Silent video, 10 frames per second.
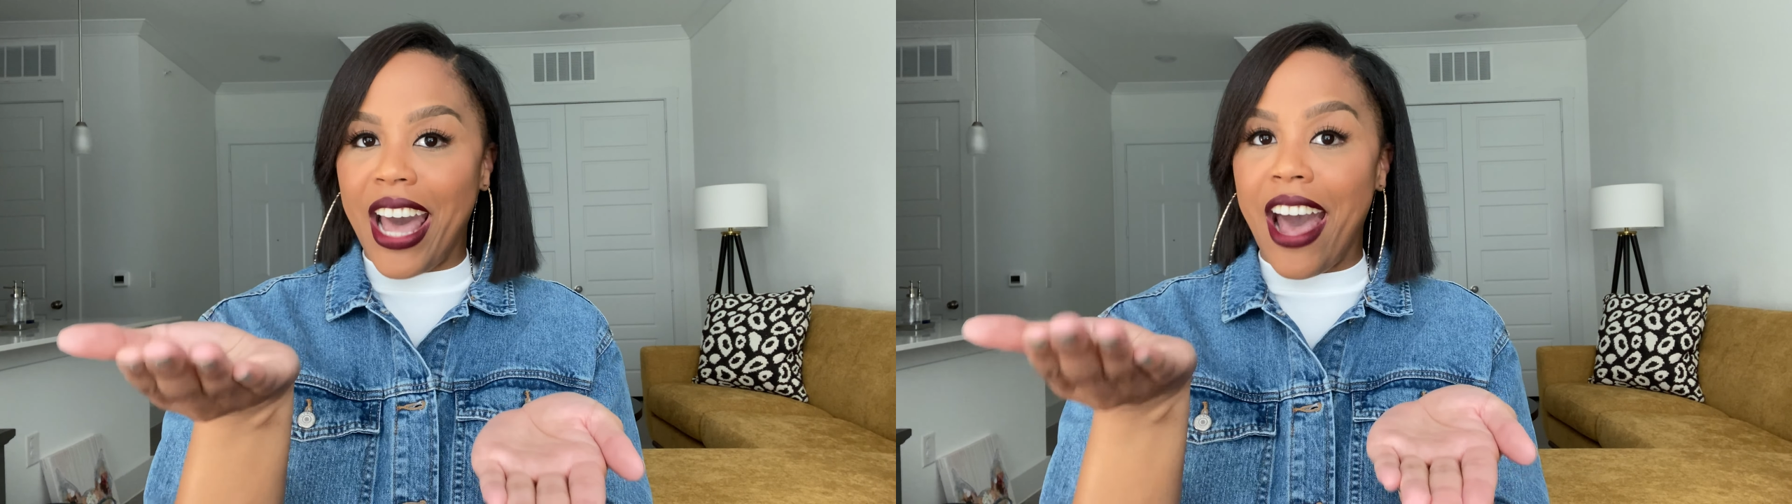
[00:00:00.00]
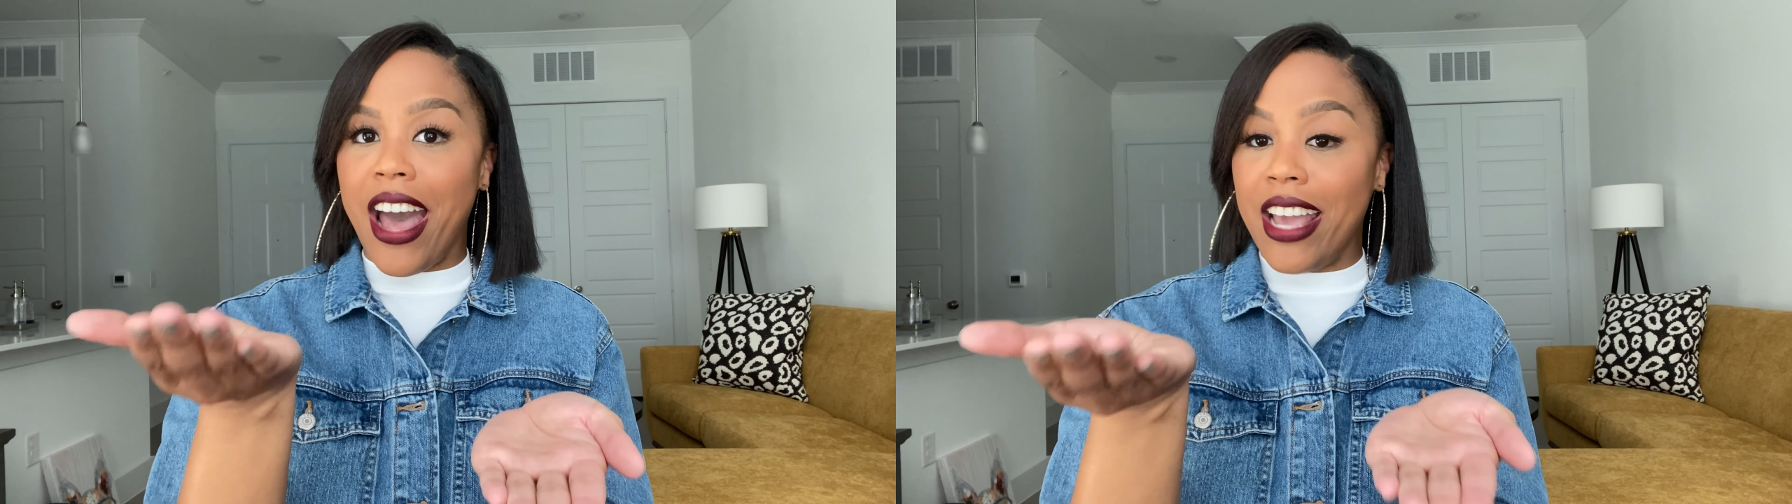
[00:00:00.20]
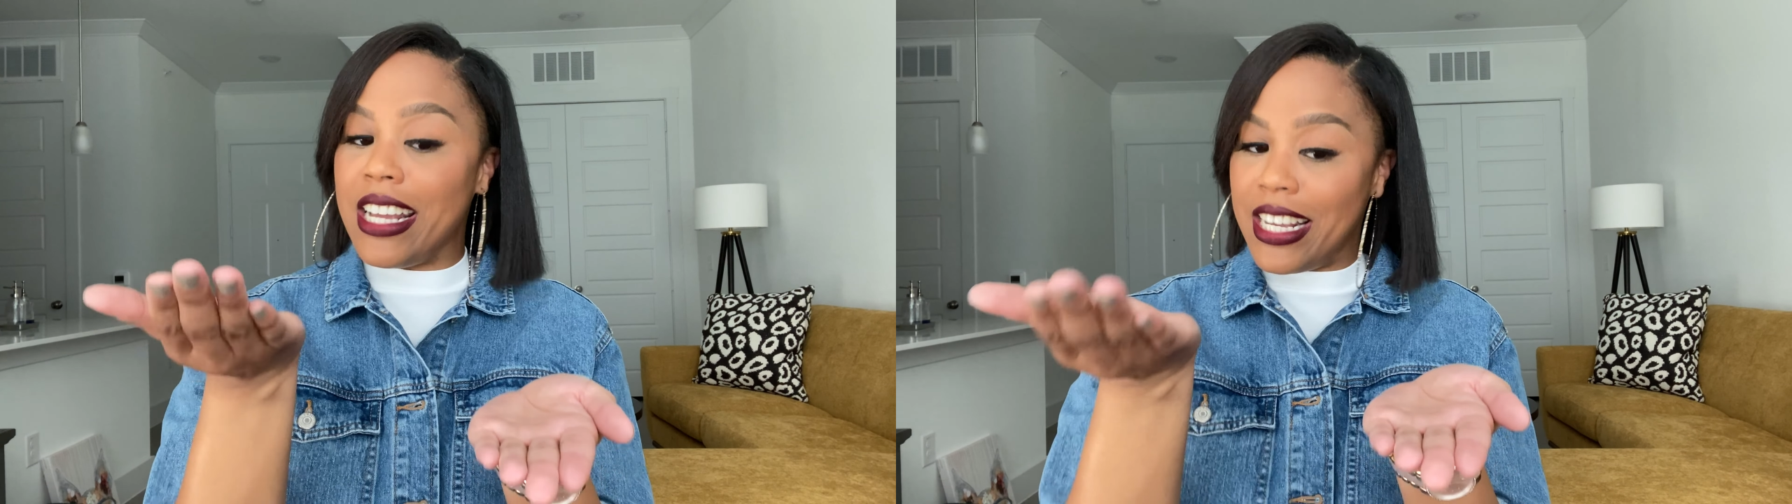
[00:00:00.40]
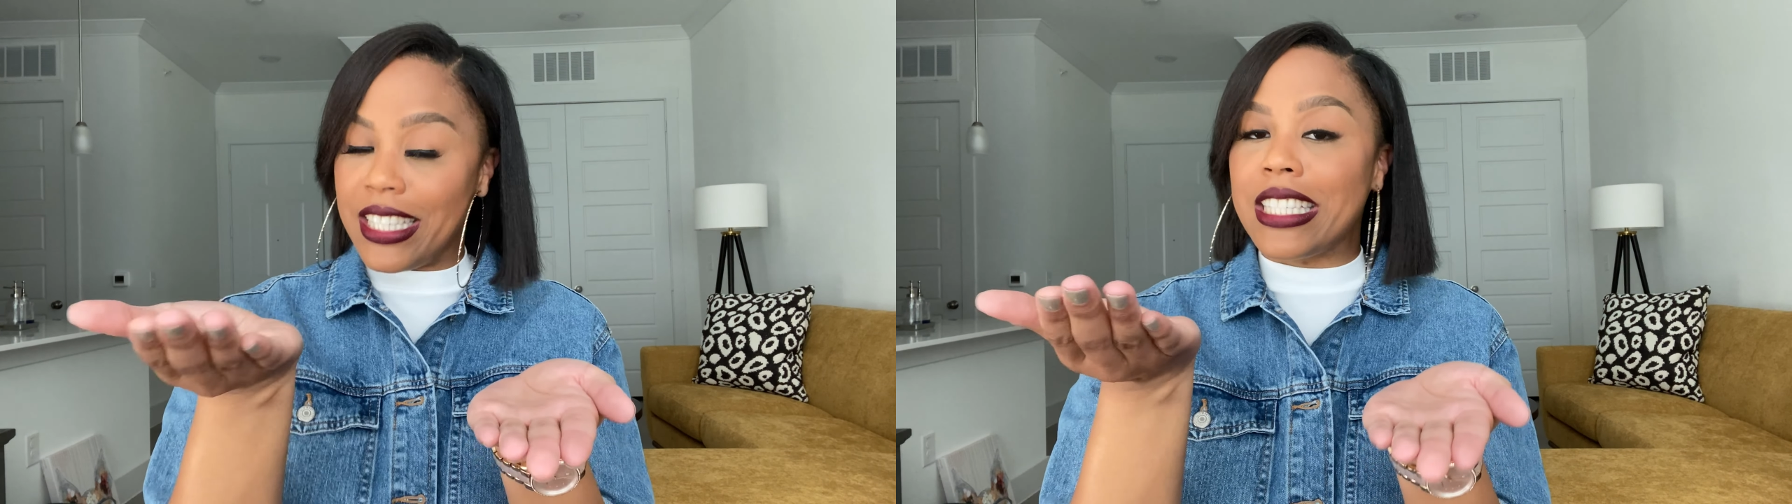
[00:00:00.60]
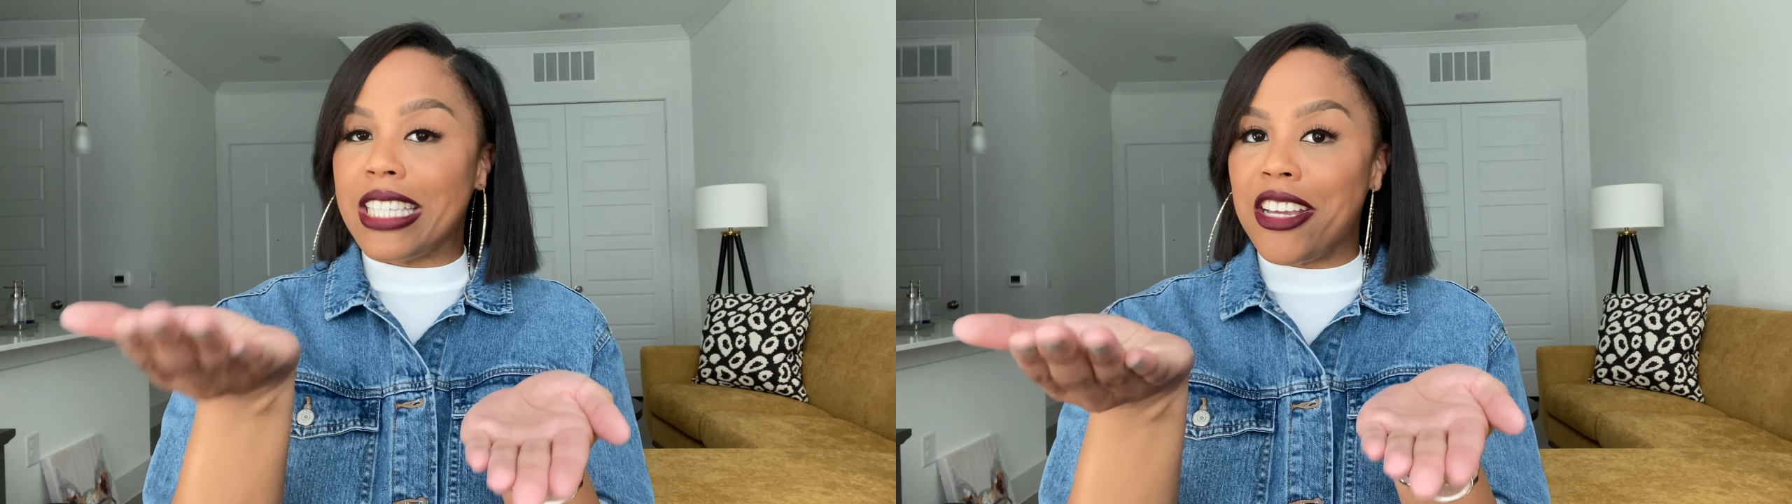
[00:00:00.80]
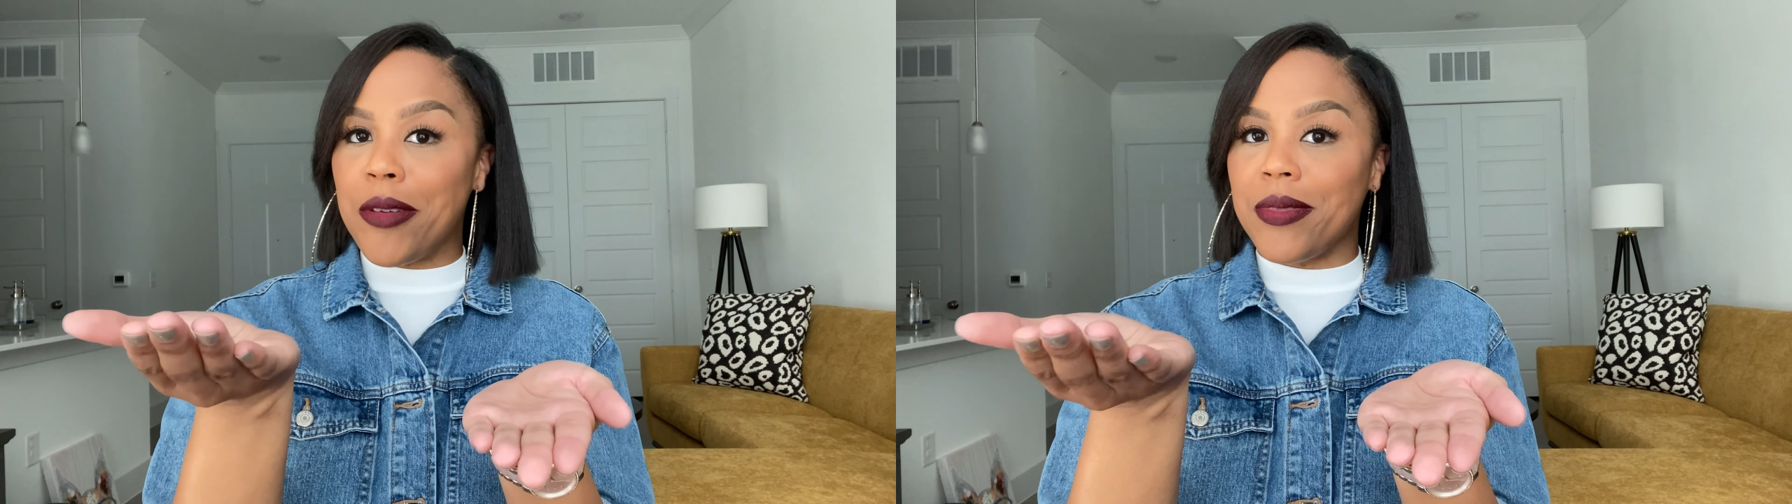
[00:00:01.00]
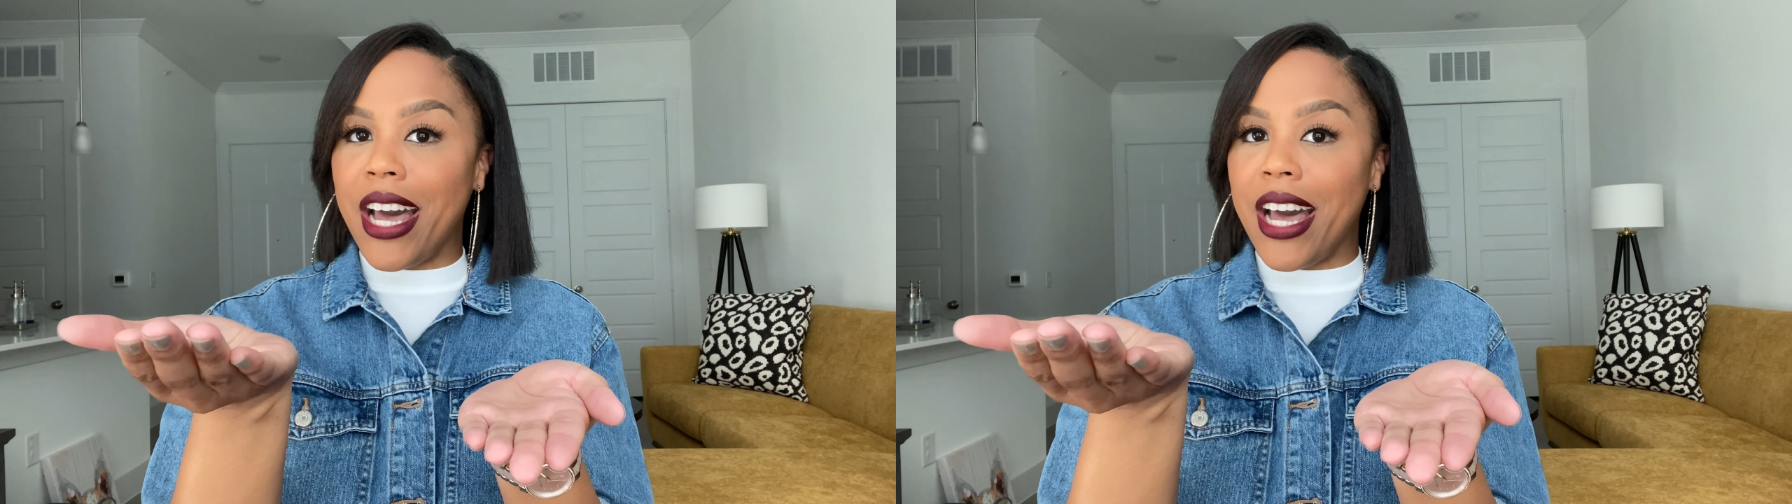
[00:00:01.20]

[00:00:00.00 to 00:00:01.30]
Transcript: I, it is tipped.